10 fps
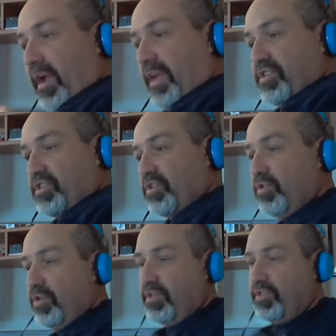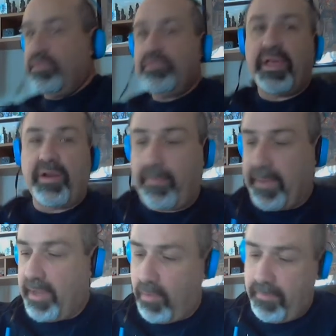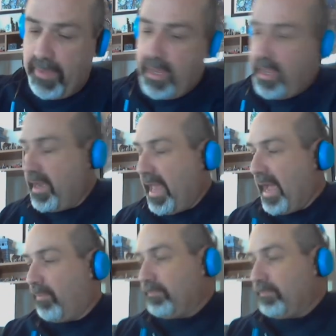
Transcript: I just couldn't do that on my own. Now,